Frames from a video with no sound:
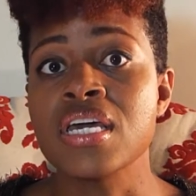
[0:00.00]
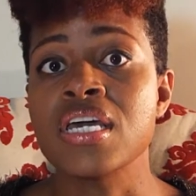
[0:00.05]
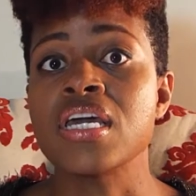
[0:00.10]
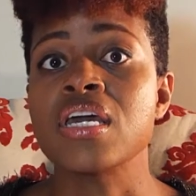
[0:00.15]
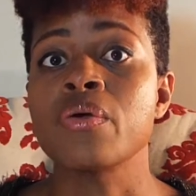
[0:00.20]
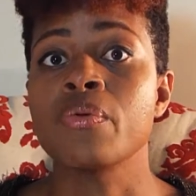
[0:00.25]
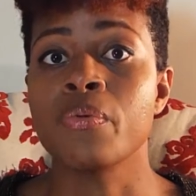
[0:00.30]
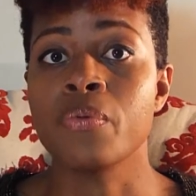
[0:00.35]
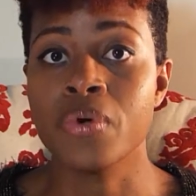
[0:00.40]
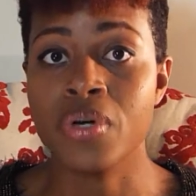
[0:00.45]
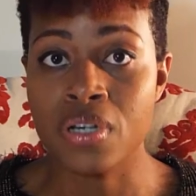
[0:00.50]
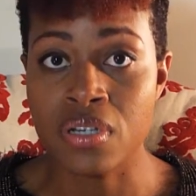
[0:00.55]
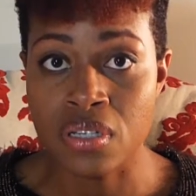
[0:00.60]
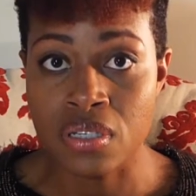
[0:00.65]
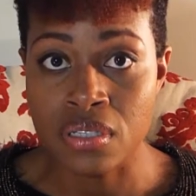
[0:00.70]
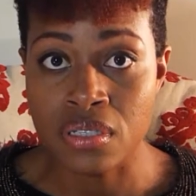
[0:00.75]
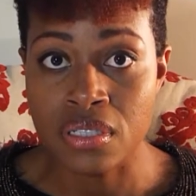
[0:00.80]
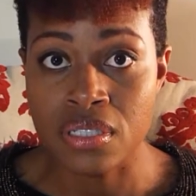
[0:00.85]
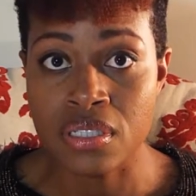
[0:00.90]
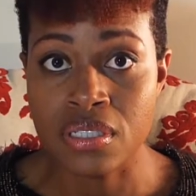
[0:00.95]
it
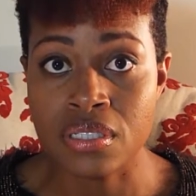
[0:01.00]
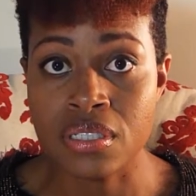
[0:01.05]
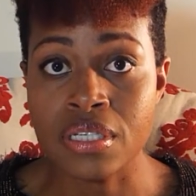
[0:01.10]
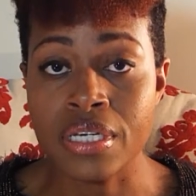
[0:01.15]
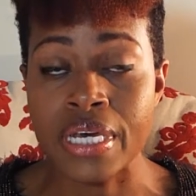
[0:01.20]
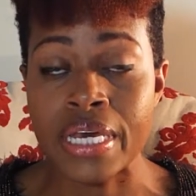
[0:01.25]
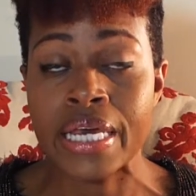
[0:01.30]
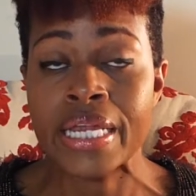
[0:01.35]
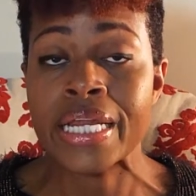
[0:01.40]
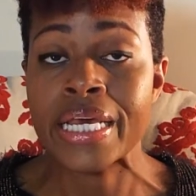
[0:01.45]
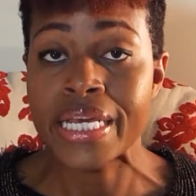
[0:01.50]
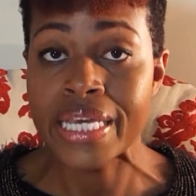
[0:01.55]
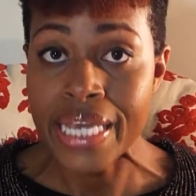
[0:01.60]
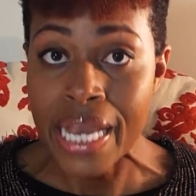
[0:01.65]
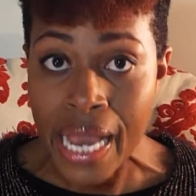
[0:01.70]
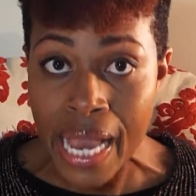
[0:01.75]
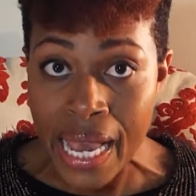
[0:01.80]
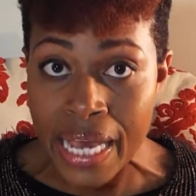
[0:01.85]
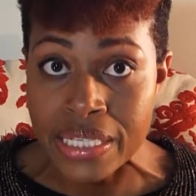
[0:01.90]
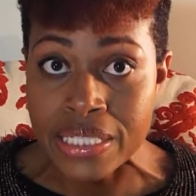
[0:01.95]
will and it
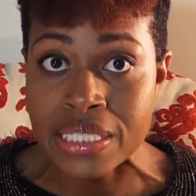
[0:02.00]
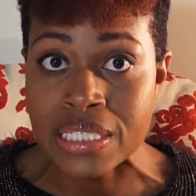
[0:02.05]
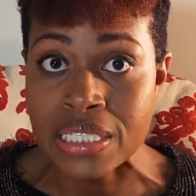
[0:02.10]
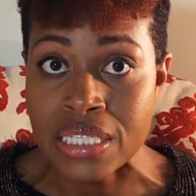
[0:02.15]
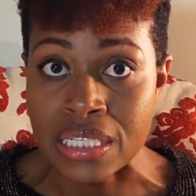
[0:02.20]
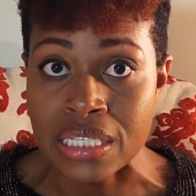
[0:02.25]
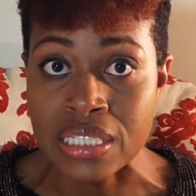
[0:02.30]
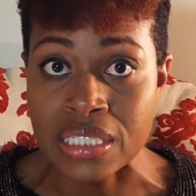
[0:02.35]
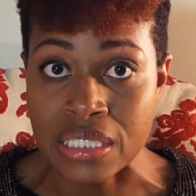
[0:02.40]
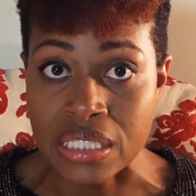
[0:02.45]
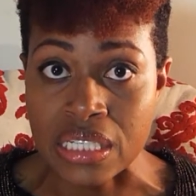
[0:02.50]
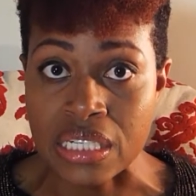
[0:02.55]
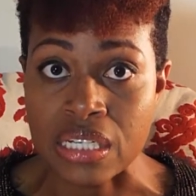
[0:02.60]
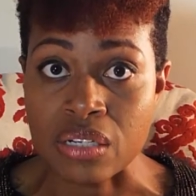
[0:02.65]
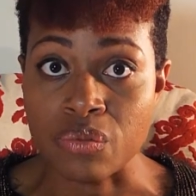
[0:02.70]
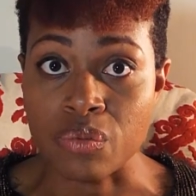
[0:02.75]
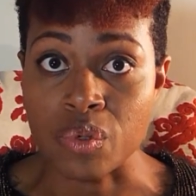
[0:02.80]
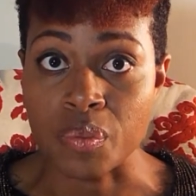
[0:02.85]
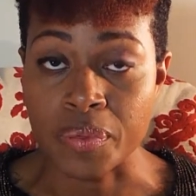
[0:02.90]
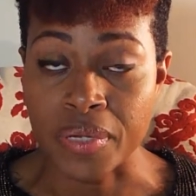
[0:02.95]
can still indeed
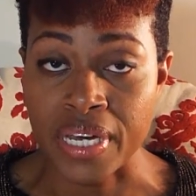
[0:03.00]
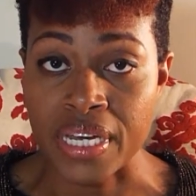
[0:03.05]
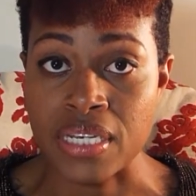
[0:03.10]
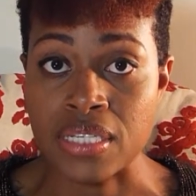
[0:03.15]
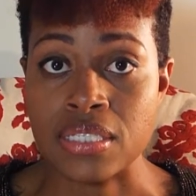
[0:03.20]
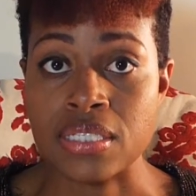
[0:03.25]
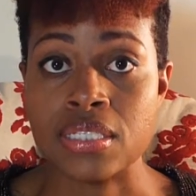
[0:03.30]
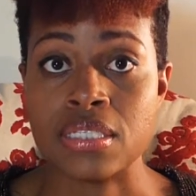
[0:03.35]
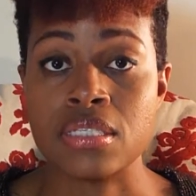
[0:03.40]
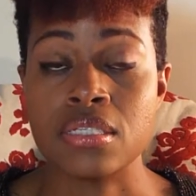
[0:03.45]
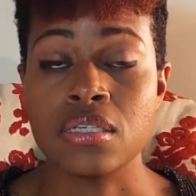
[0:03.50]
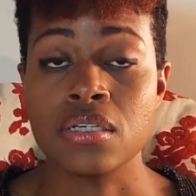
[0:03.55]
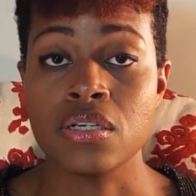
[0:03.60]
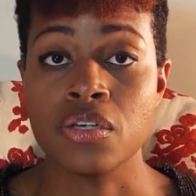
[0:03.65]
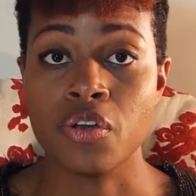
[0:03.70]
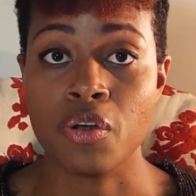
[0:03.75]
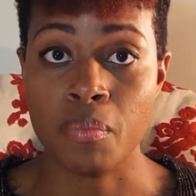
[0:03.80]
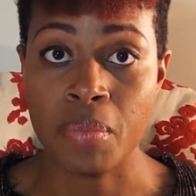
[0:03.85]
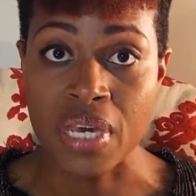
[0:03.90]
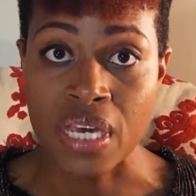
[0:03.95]
replace
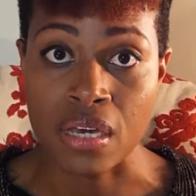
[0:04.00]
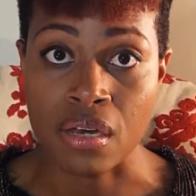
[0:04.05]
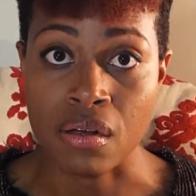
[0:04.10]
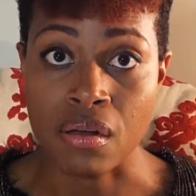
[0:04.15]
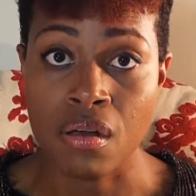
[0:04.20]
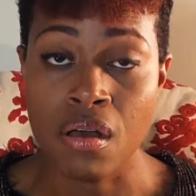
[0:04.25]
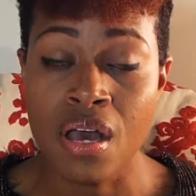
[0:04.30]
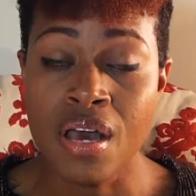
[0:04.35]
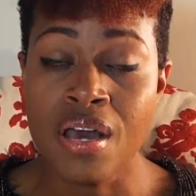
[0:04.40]
your meal.